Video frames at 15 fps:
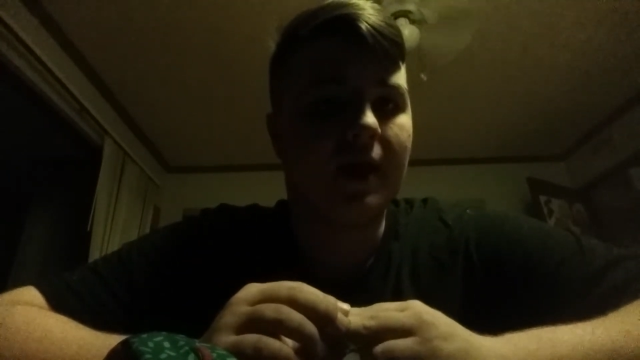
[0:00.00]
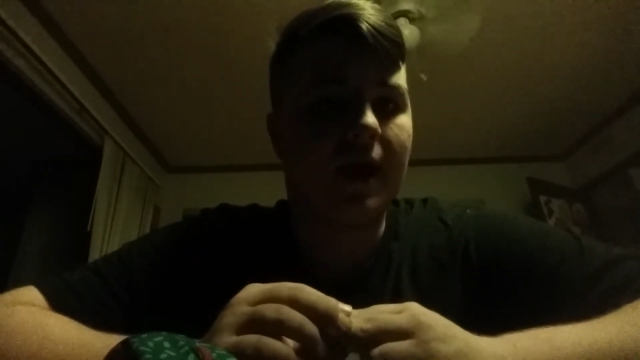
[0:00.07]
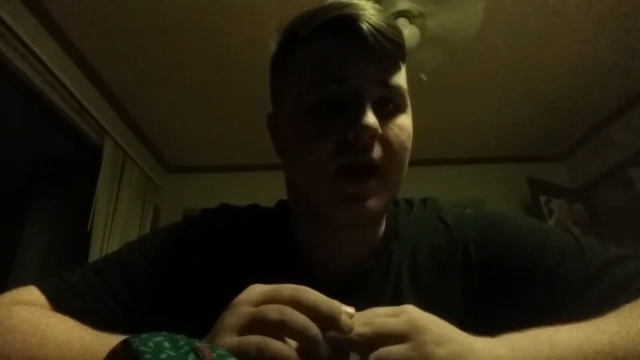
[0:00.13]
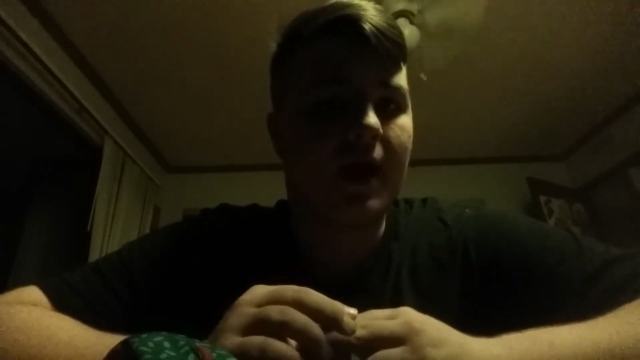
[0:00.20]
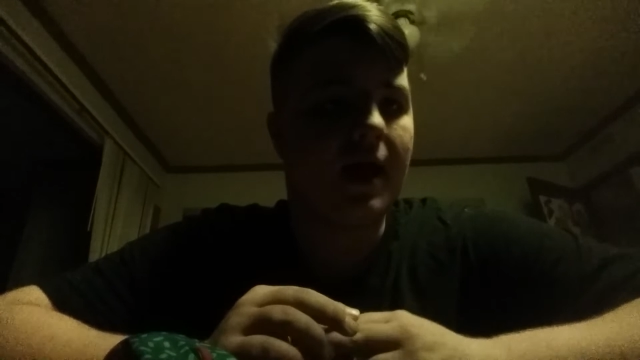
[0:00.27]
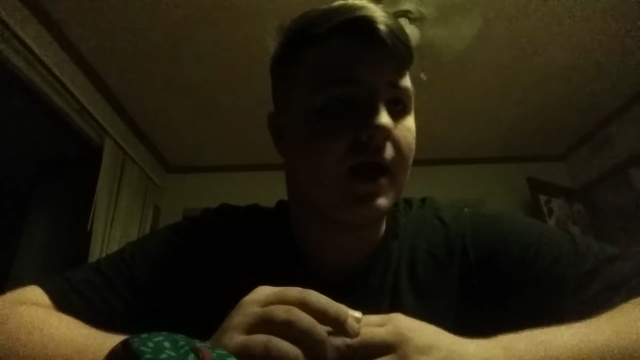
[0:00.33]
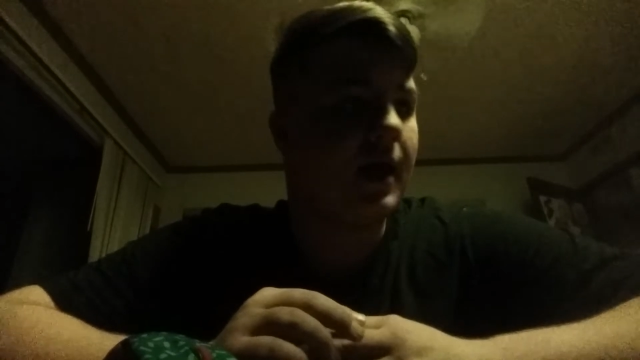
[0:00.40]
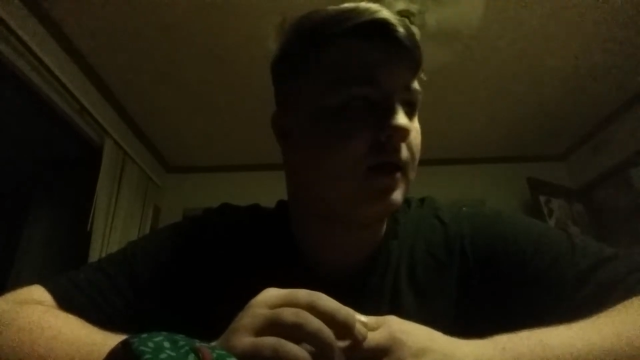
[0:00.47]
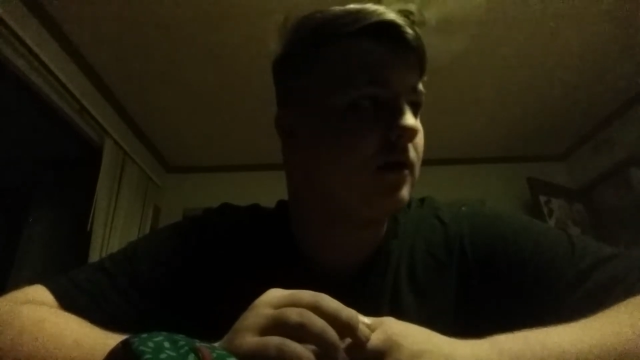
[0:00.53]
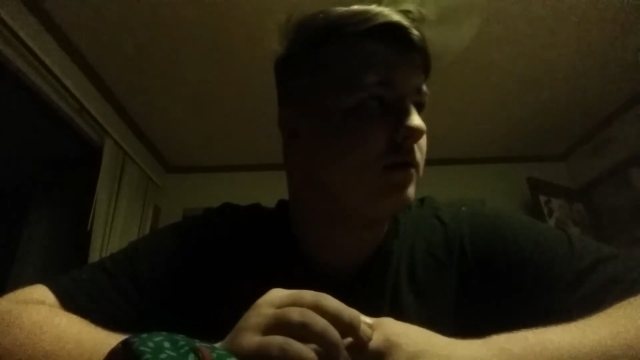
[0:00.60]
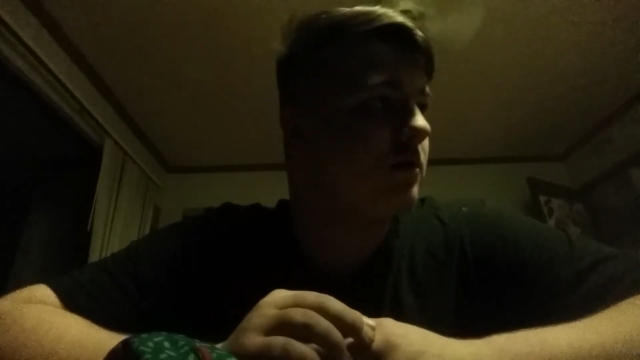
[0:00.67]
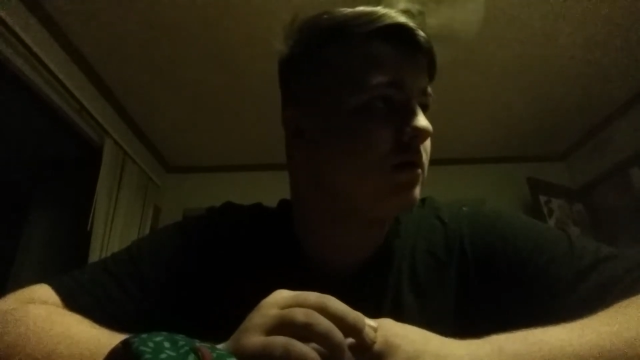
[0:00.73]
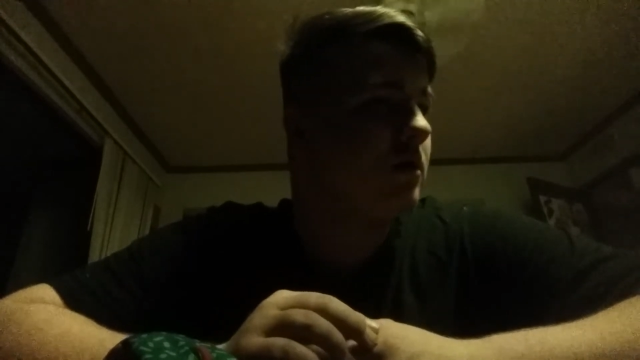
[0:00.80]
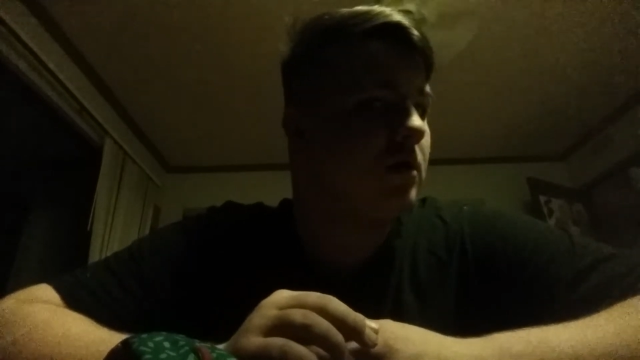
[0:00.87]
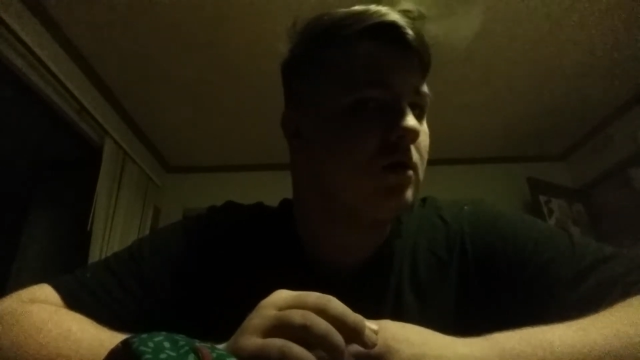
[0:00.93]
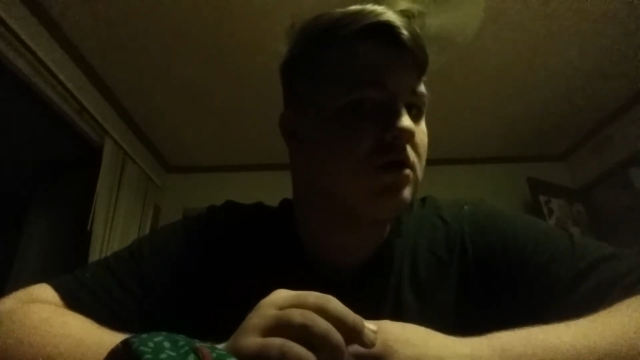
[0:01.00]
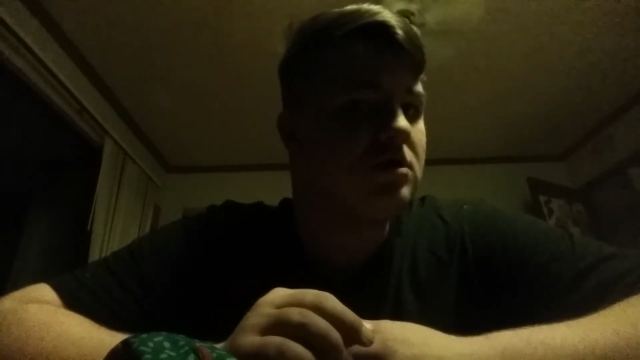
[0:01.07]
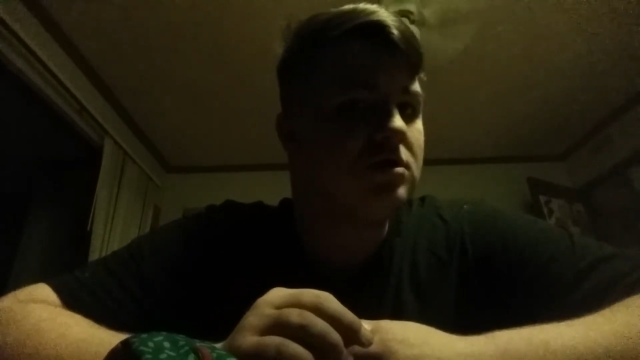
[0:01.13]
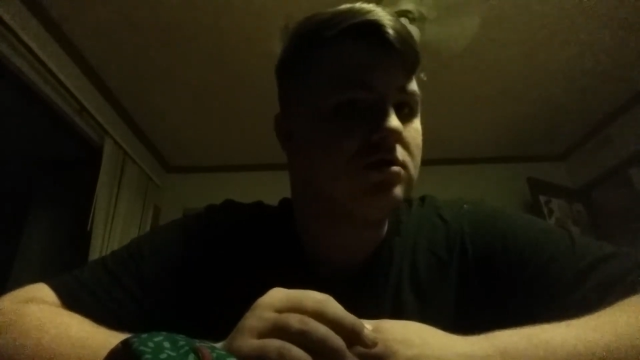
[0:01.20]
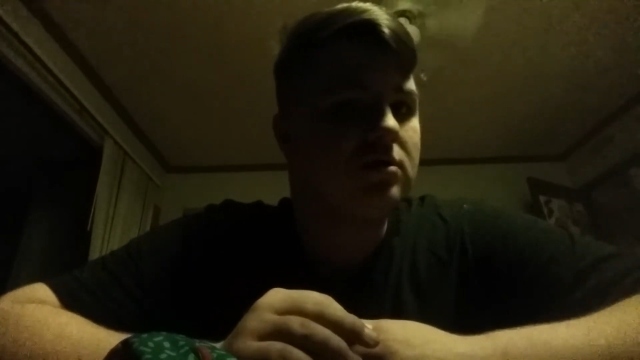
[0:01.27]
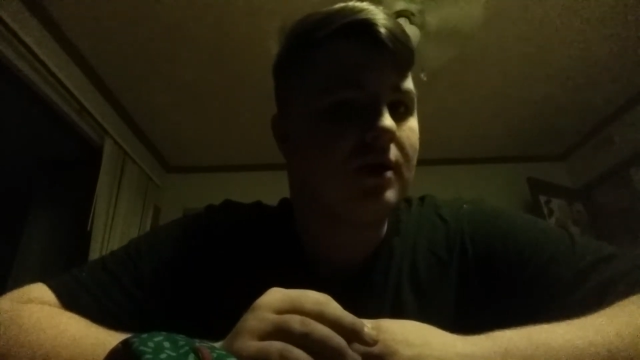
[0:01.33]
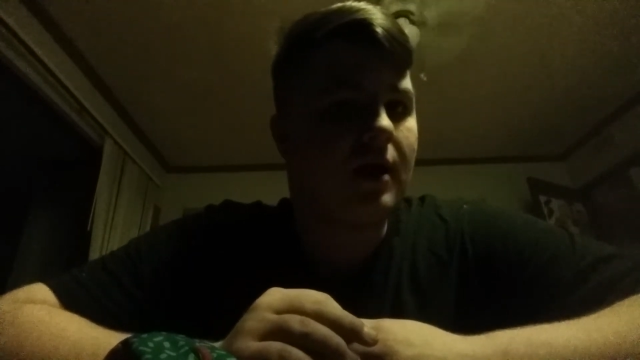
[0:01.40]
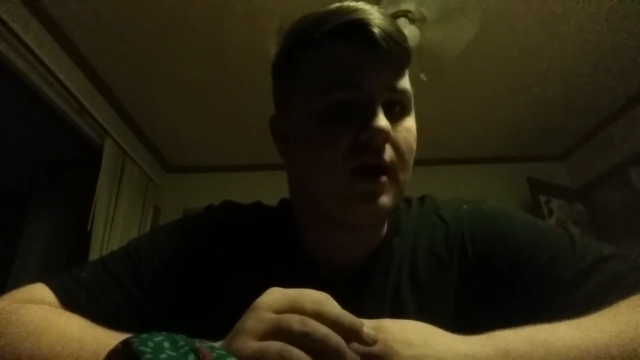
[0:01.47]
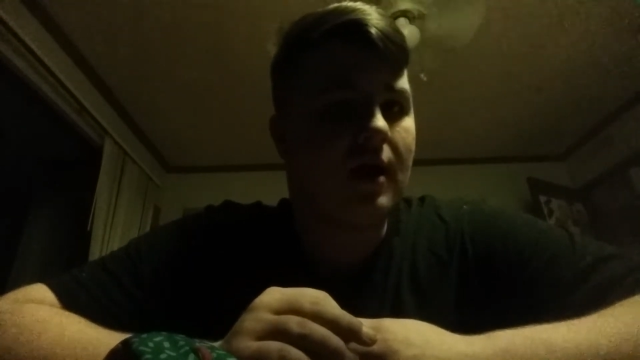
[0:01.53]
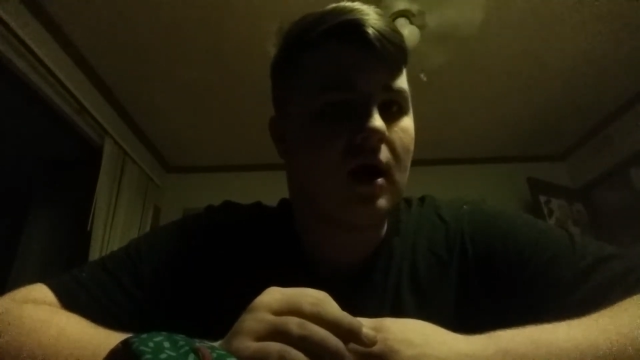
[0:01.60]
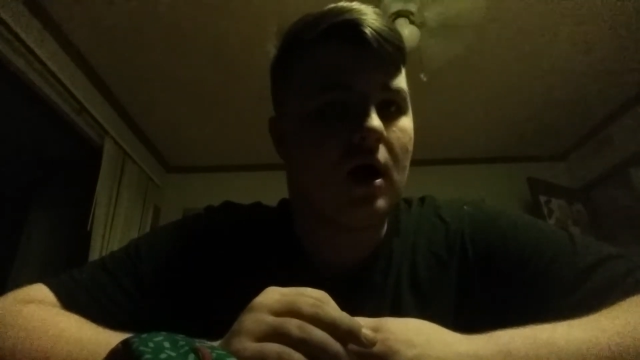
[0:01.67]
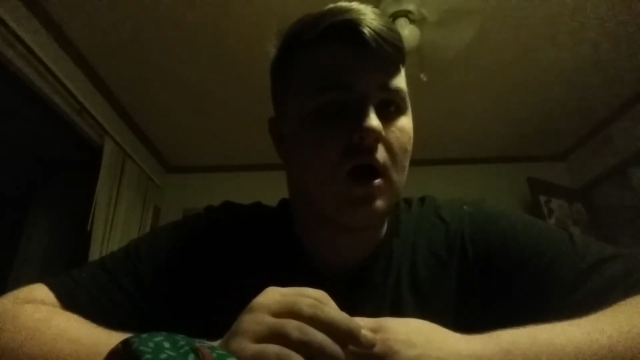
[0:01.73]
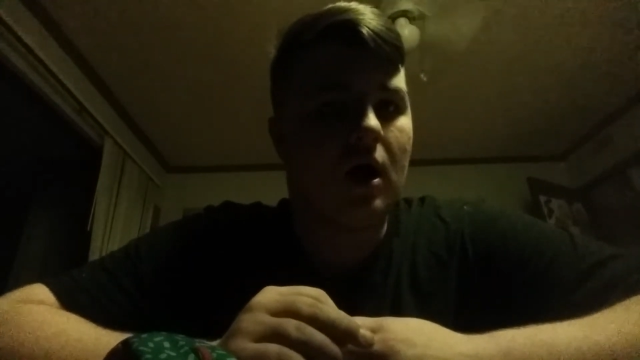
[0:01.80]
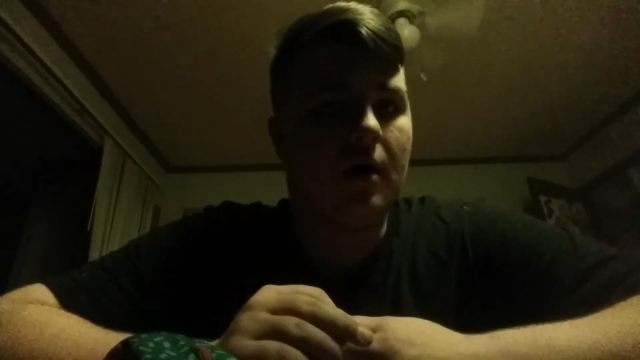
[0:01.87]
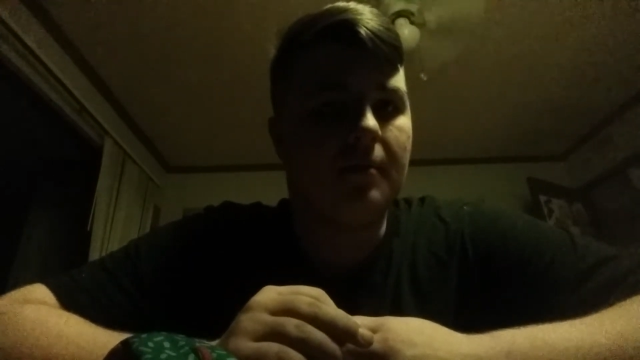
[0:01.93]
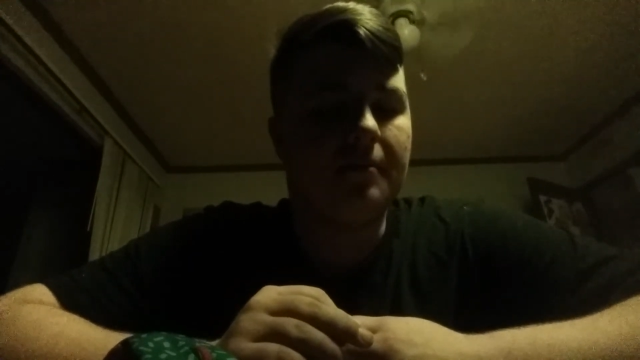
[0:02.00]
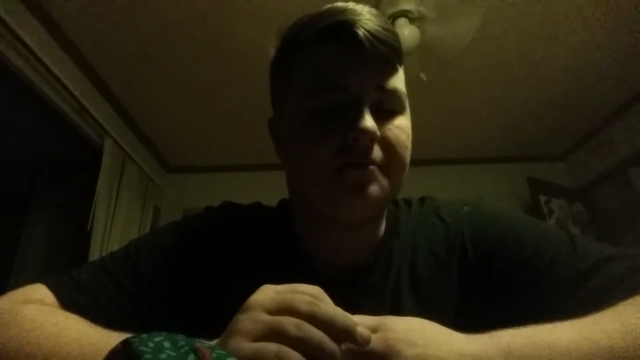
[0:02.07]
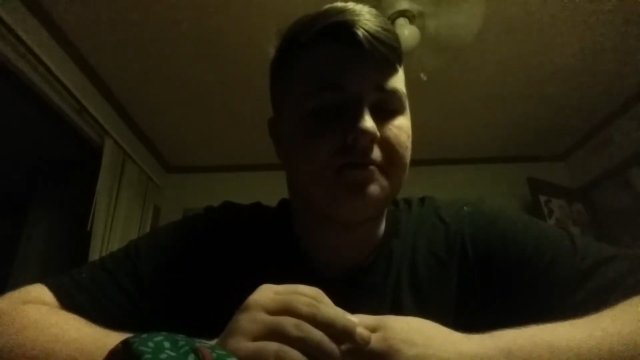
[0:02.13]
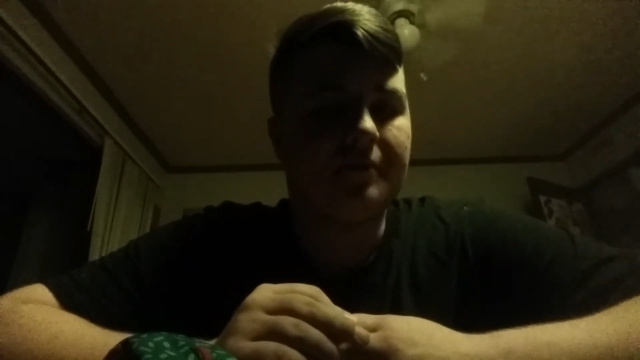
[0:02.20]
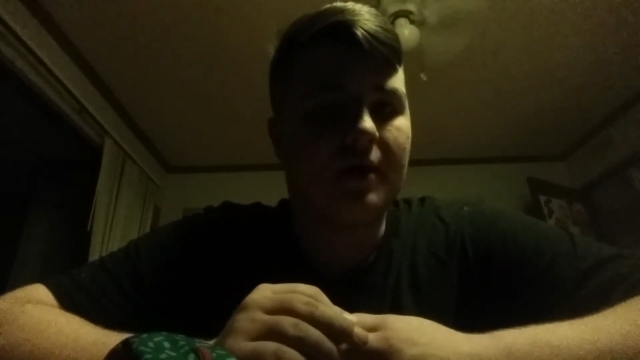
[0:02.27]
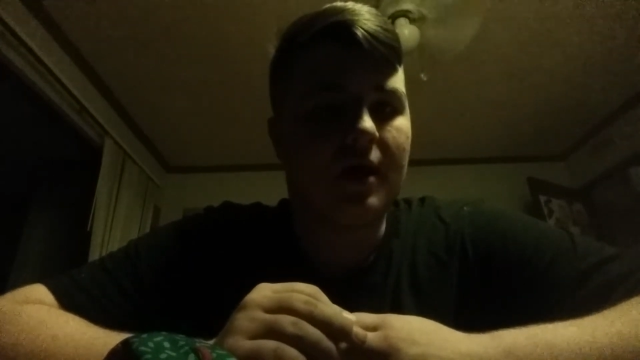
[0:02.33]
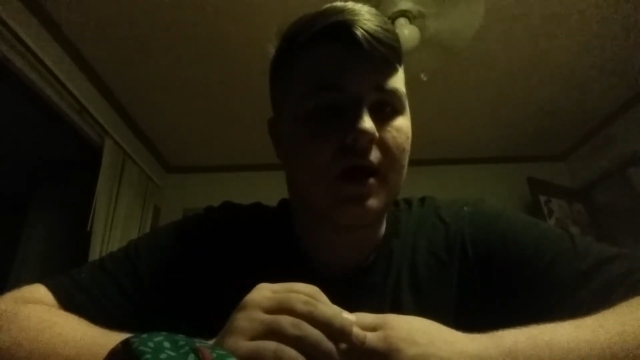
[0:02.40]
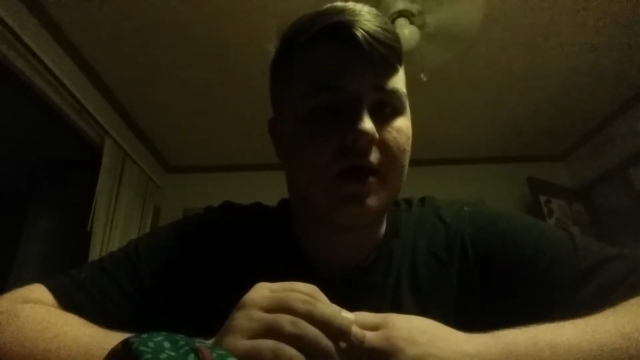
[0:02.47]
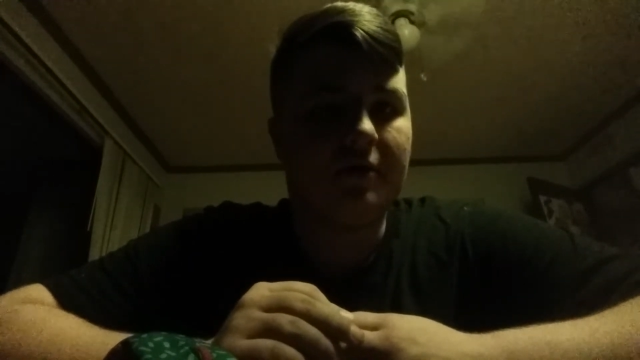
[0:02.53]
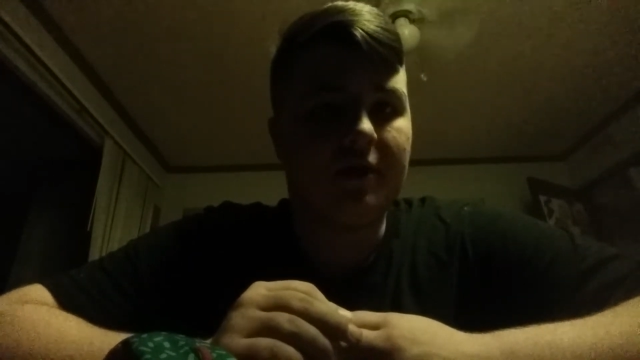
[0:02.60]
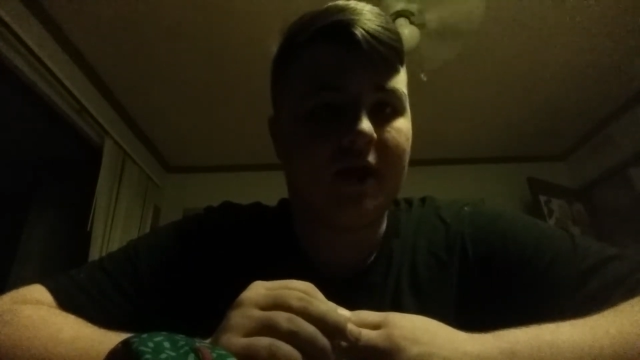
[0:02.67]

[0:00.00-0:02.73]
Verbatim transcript: a, um, a